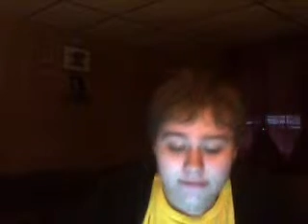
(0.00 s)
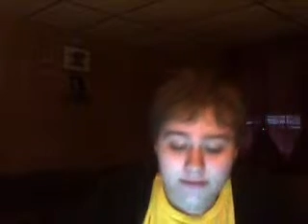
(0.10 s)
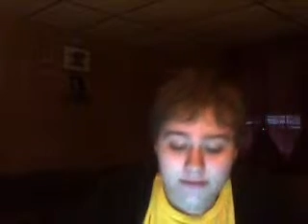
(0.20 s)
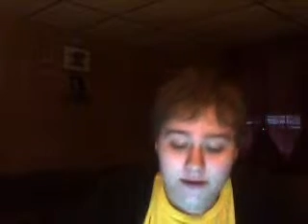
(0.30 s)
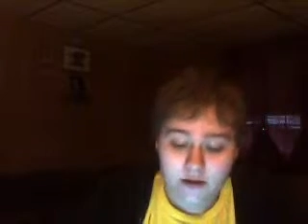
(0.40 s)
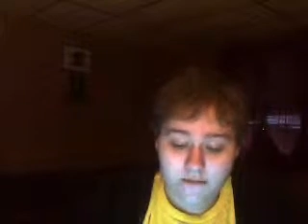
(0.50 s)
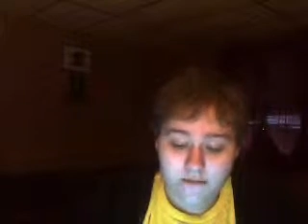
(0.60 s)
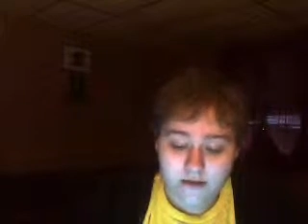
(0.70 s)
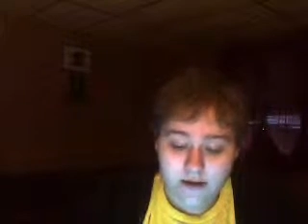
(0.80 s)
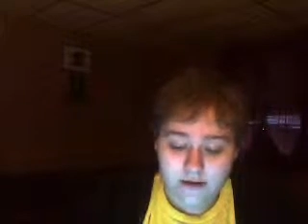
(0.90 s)
pickups
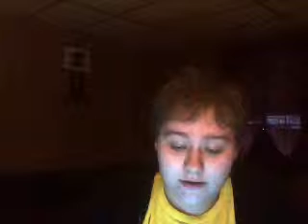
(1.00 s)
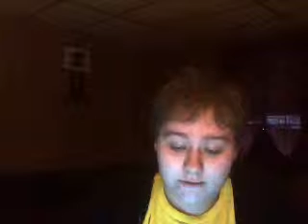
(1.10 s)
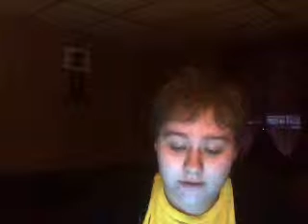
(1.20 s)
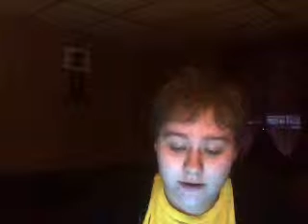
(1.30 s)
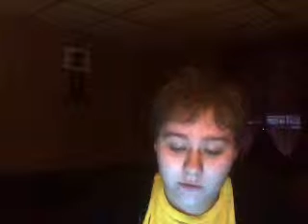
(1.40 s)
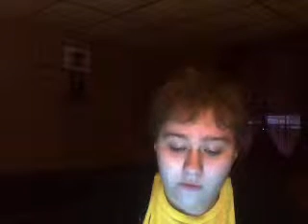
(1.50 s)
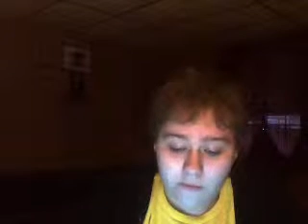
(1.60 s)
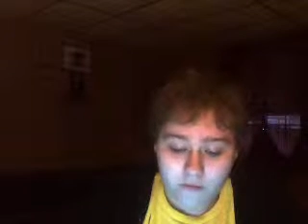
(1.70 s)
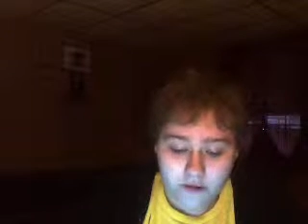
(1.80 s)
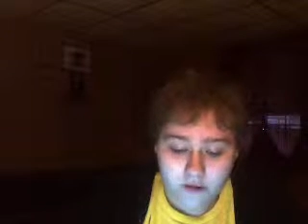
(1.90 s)
and define
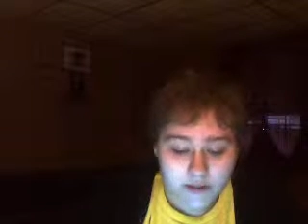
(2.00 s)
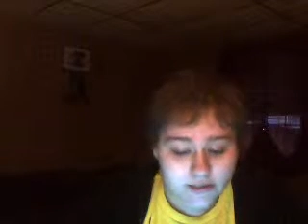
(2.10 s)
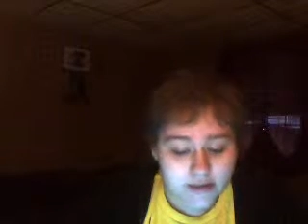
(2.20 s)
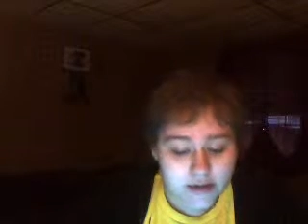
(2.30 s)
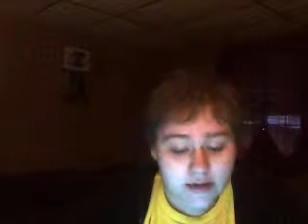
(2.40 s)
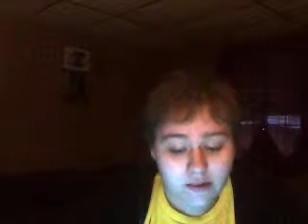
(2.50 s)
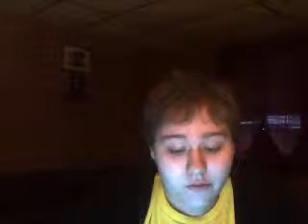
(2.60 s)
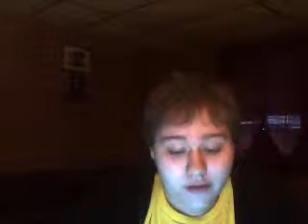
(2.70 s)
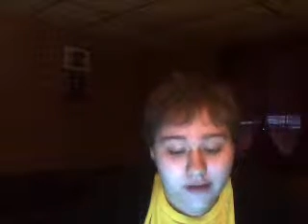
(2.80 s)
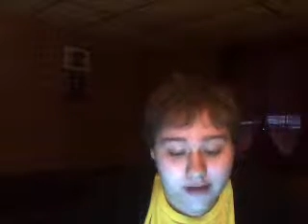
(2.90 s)
weaponry, set
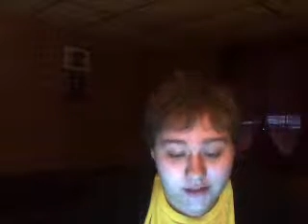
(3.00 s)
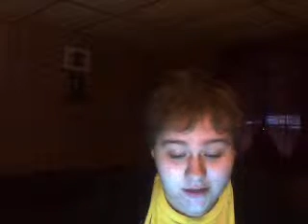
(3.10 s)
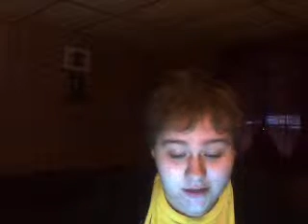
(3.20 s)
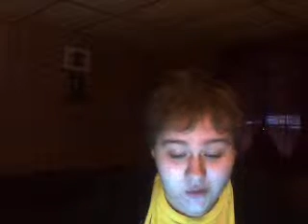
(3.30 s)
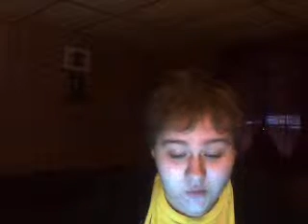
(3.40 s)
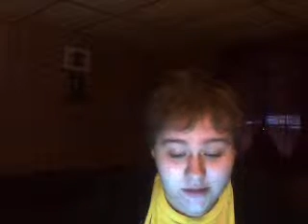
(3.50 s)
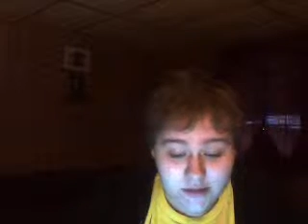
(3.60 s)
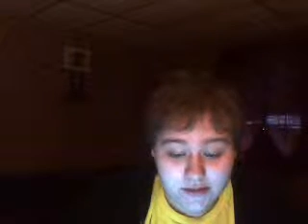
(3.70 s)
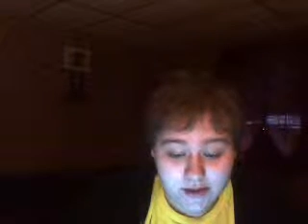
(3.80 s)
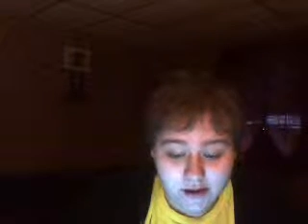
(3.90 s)
location, and tweak
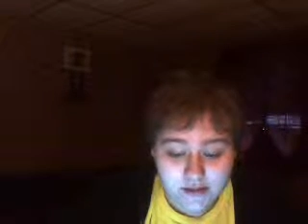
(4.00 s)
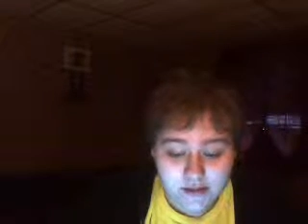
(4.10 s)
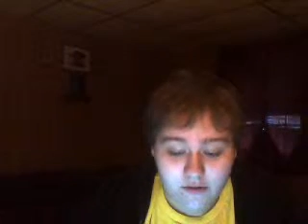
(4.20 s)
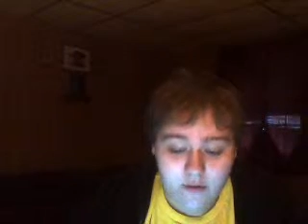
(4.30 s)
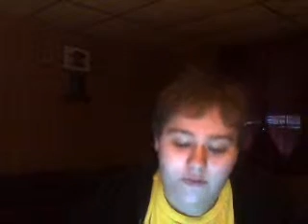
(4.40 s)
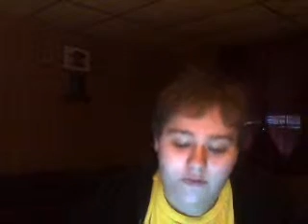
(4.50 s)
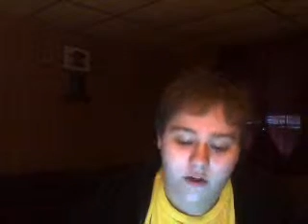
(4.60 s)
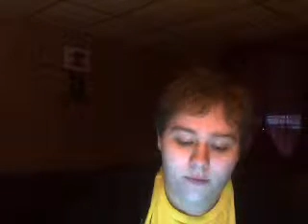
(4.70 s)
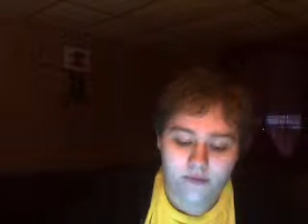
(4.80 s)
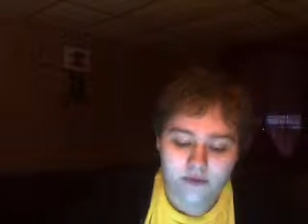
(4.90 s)
tons of other
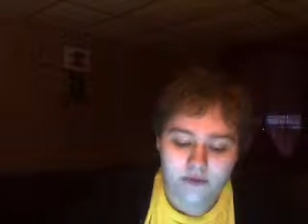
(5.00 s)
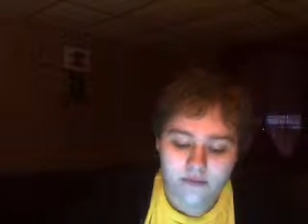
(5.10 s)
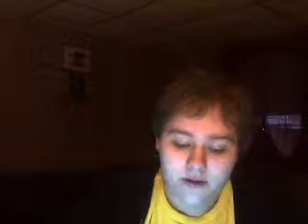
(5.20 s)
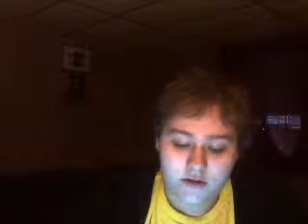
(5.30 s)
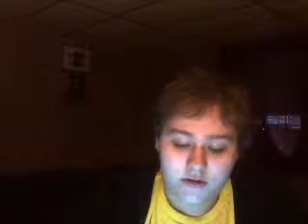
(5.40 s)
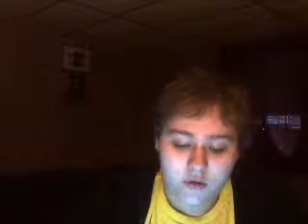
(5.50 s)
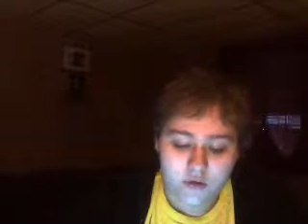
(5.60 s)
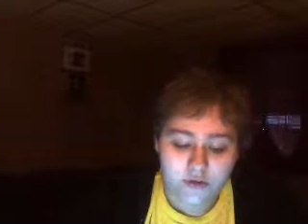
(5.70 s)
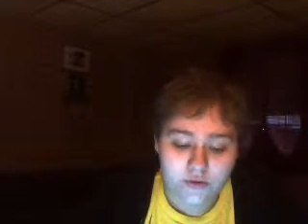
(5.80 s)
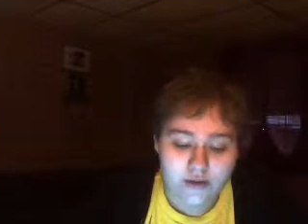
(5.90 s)
variables to make your own
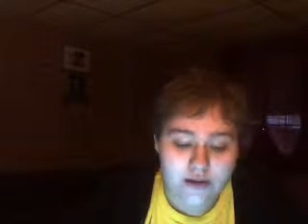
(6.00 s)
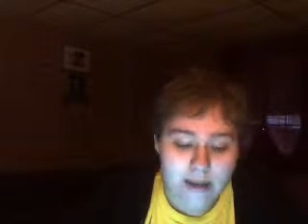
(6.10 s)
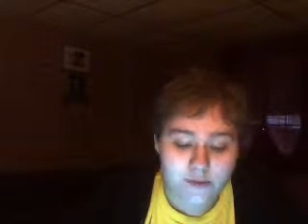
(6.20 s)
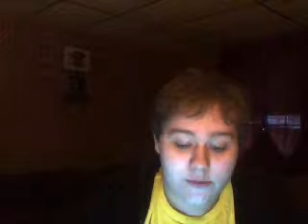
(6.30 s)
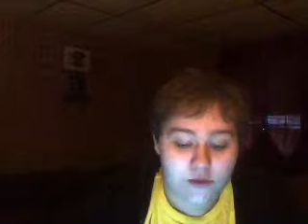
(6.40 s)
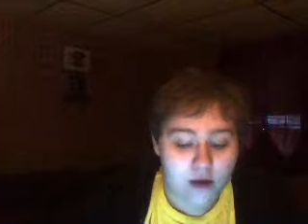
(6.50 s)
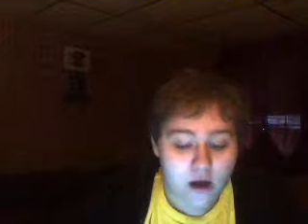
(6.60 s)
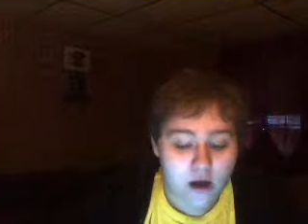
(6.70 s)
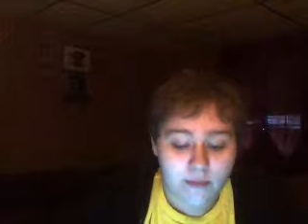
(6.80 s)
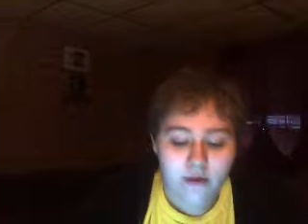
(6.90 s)
unique capture
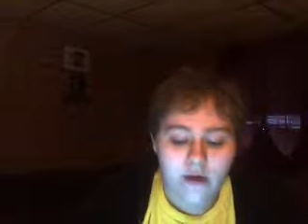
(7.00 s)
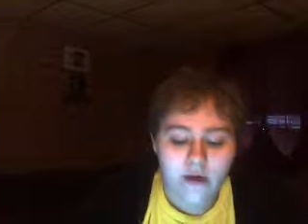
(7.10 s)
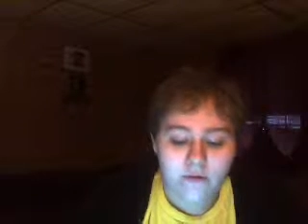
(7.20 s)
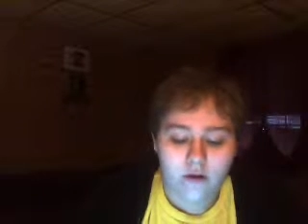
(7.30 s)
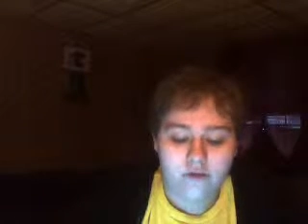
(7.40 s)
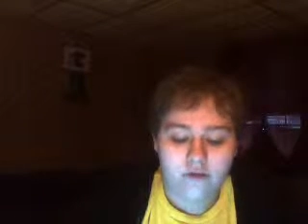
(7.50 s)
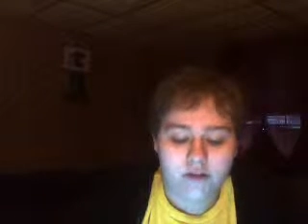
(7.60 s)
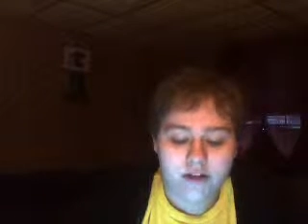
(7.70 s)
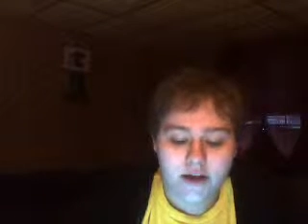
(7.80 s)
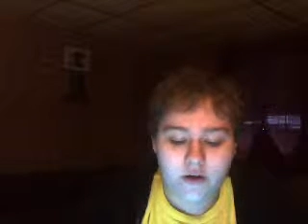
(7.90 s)
job for others to
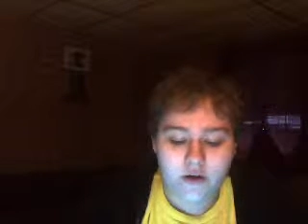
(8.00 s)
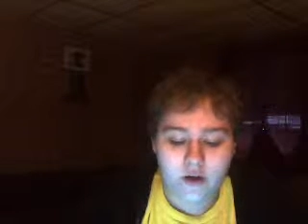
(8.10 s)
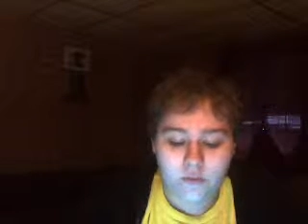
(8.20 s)
take on.